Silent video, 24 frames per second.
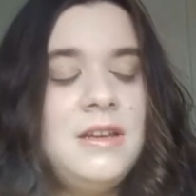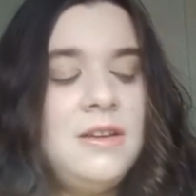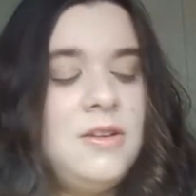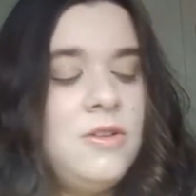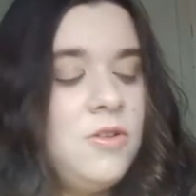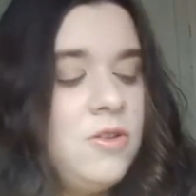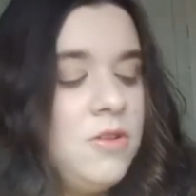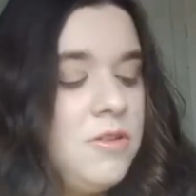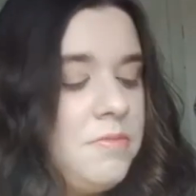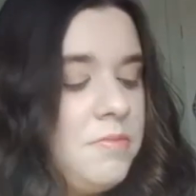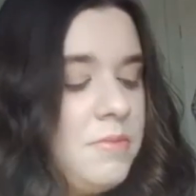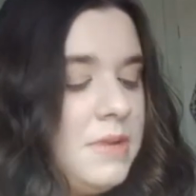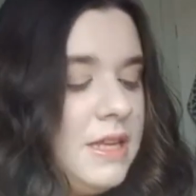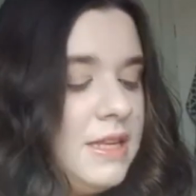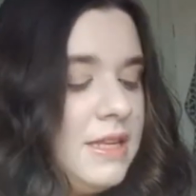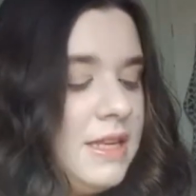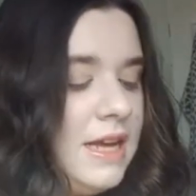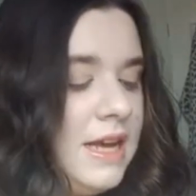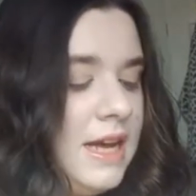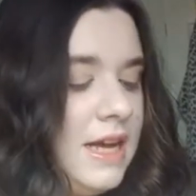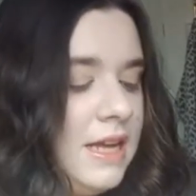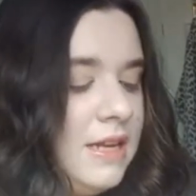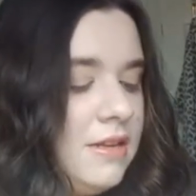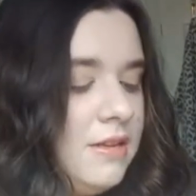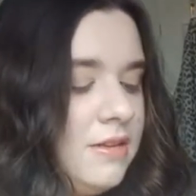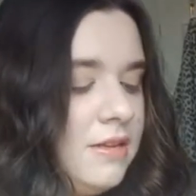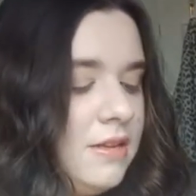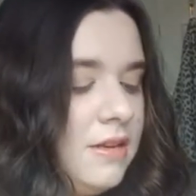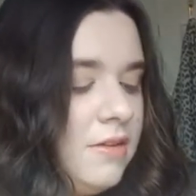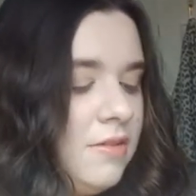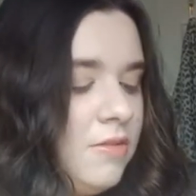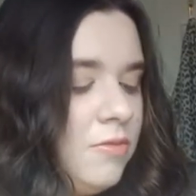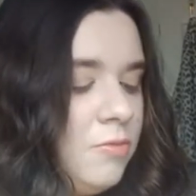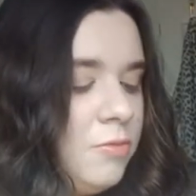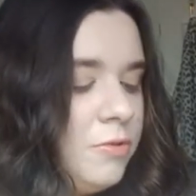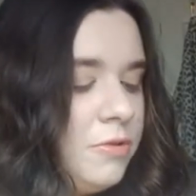because my dad
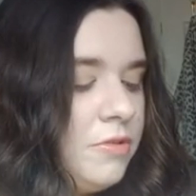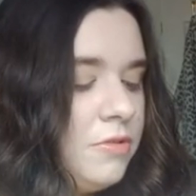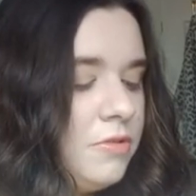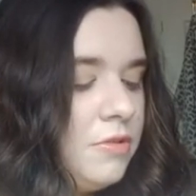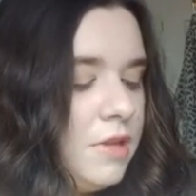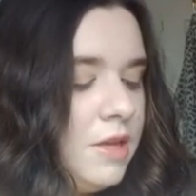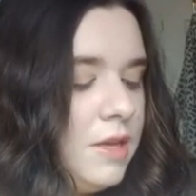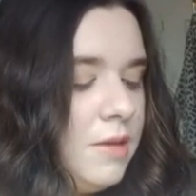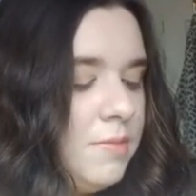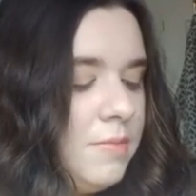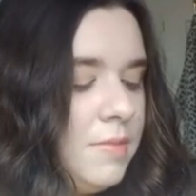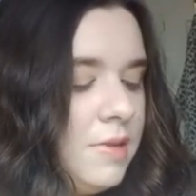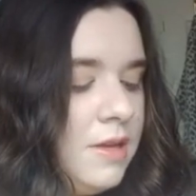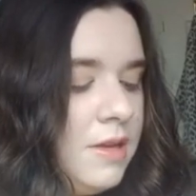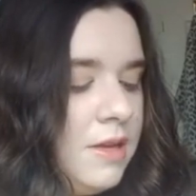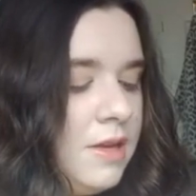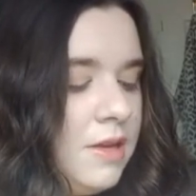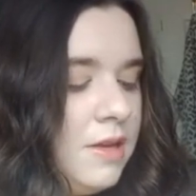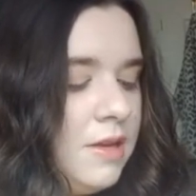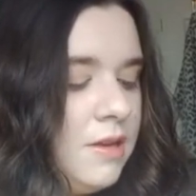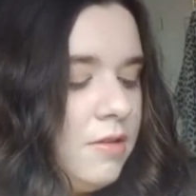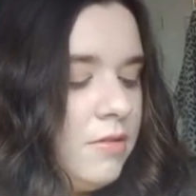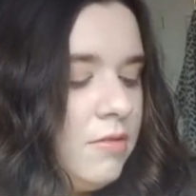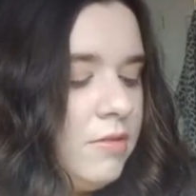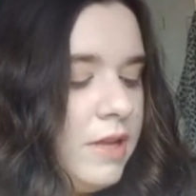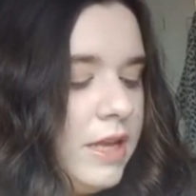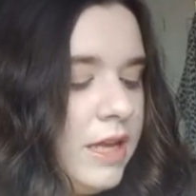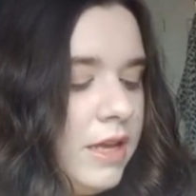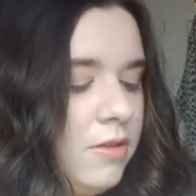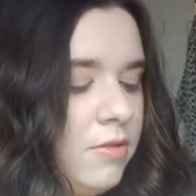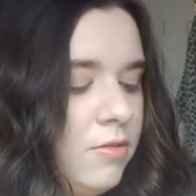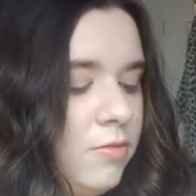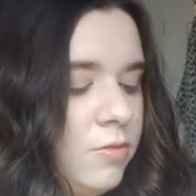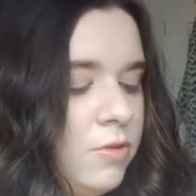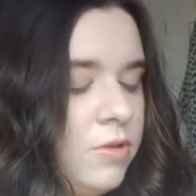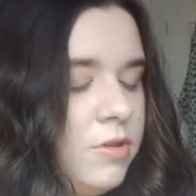wouldn't let
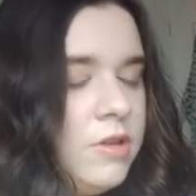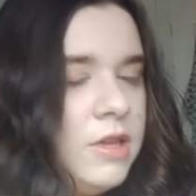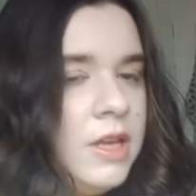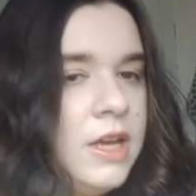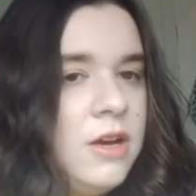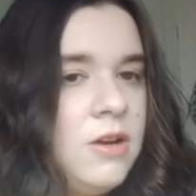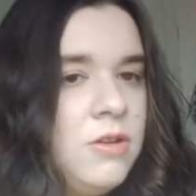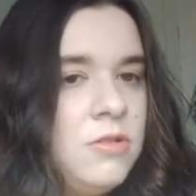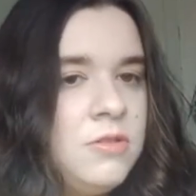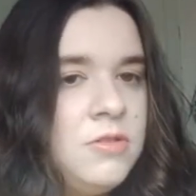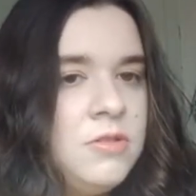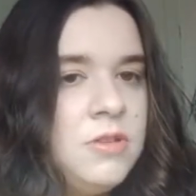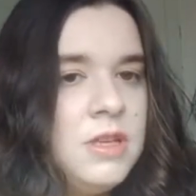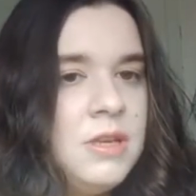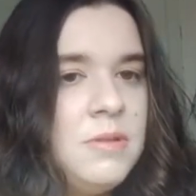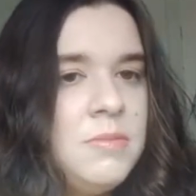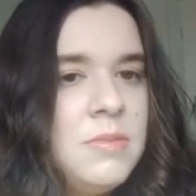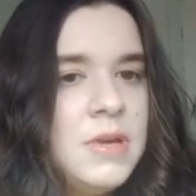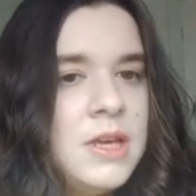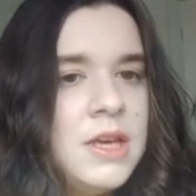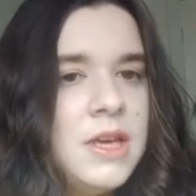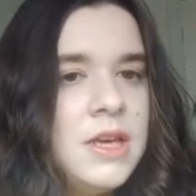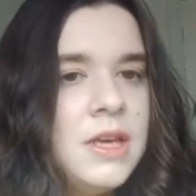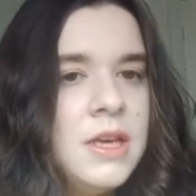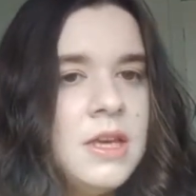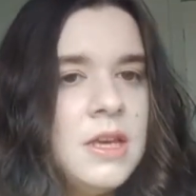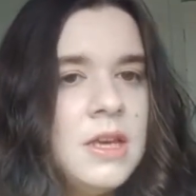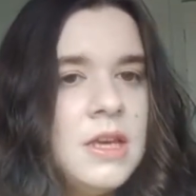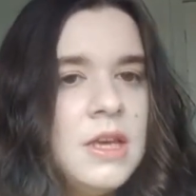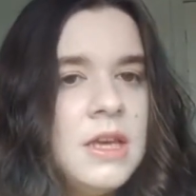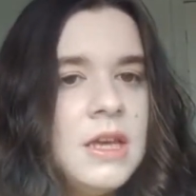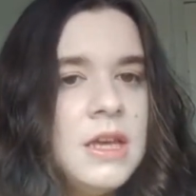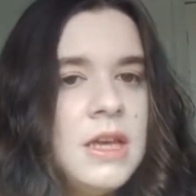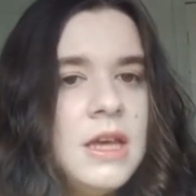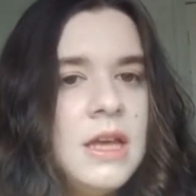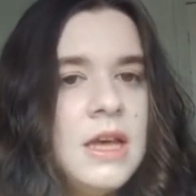her see me,
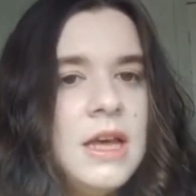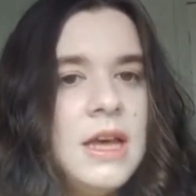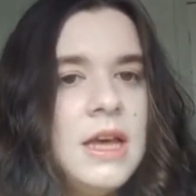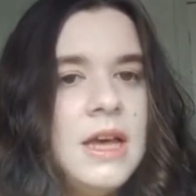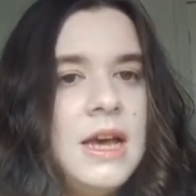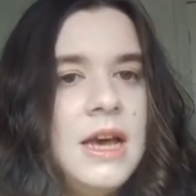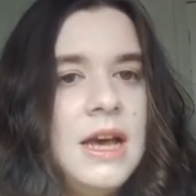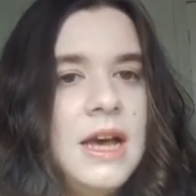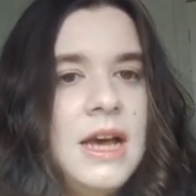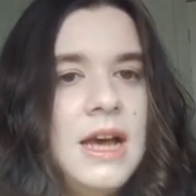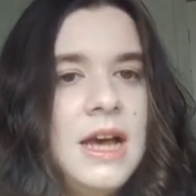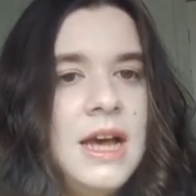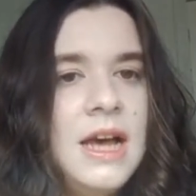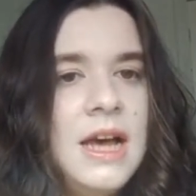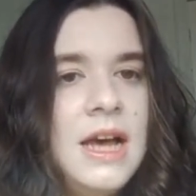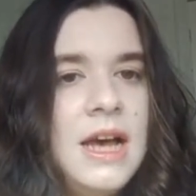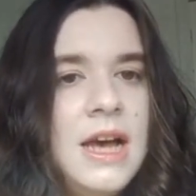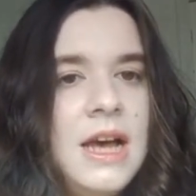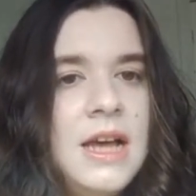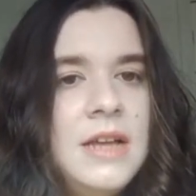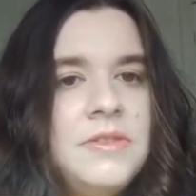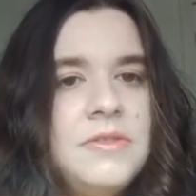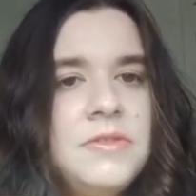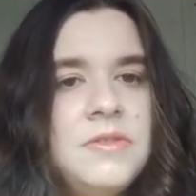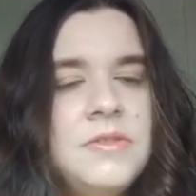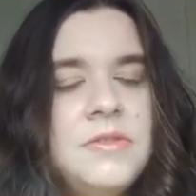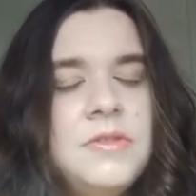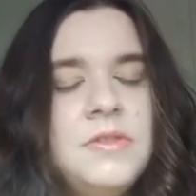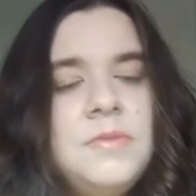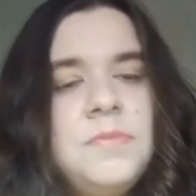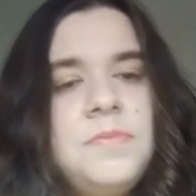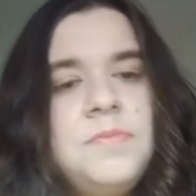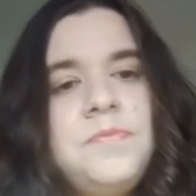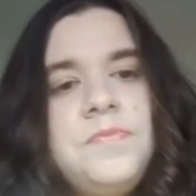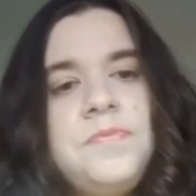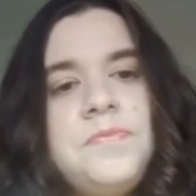
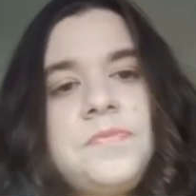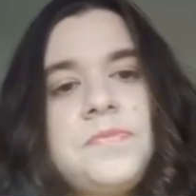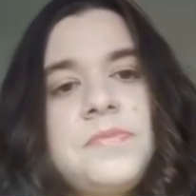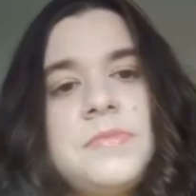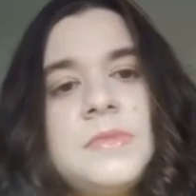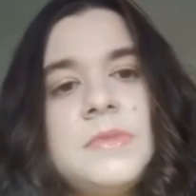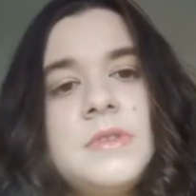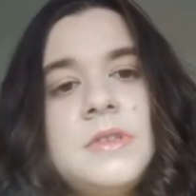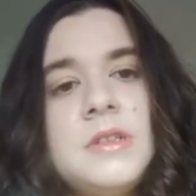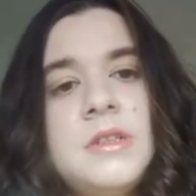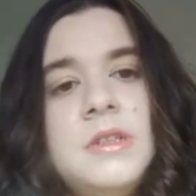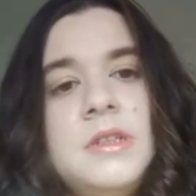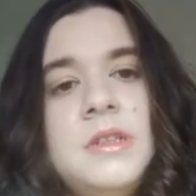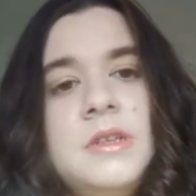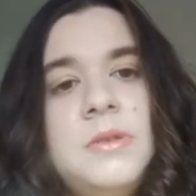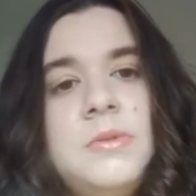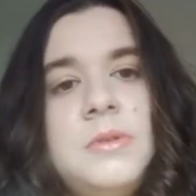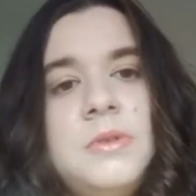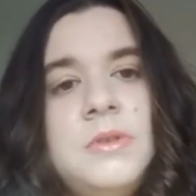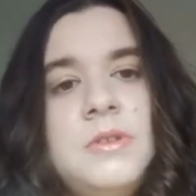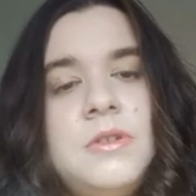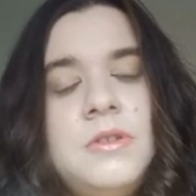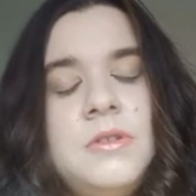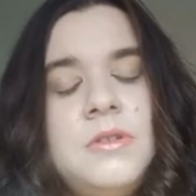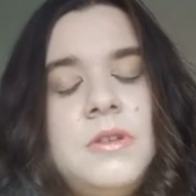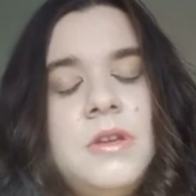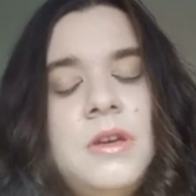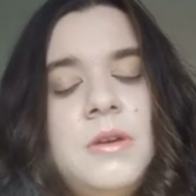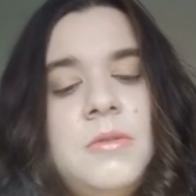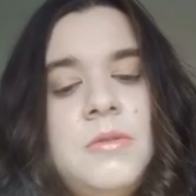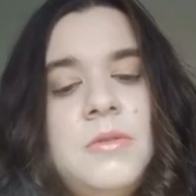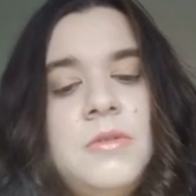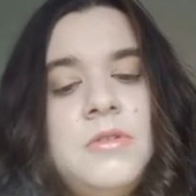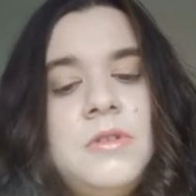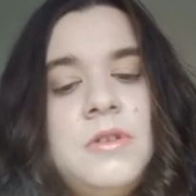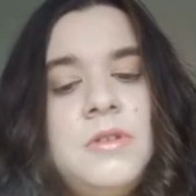and it
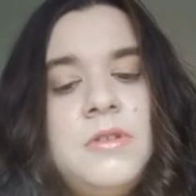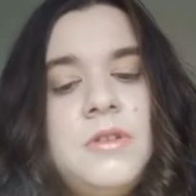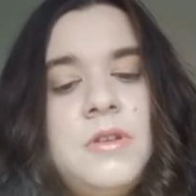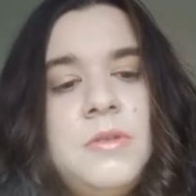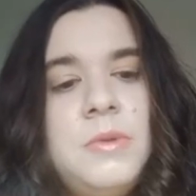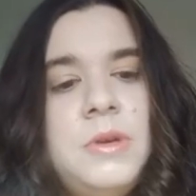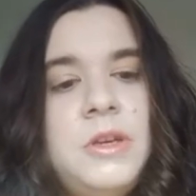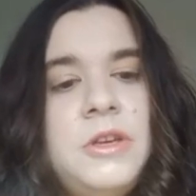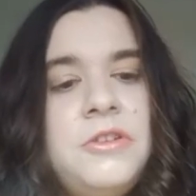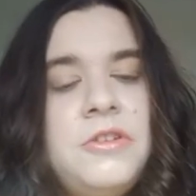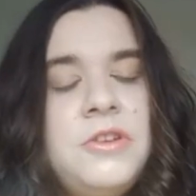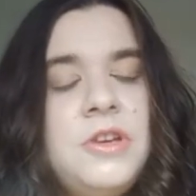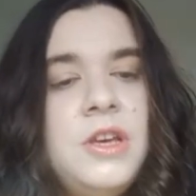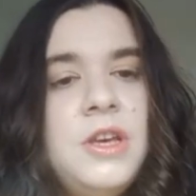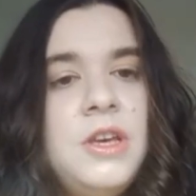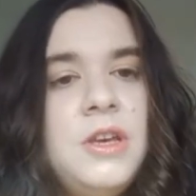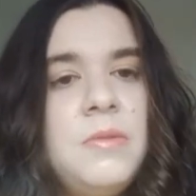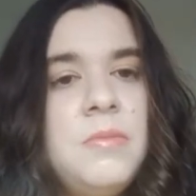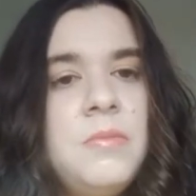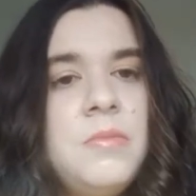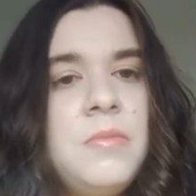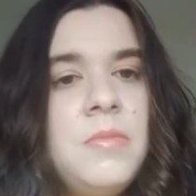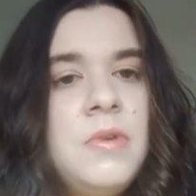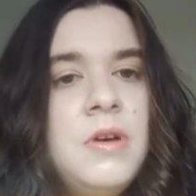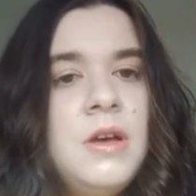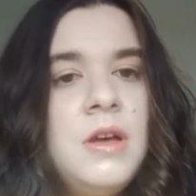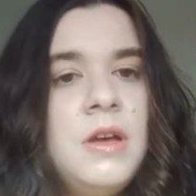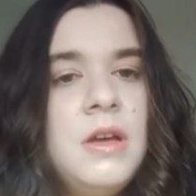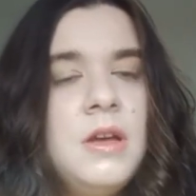was just a wee shame.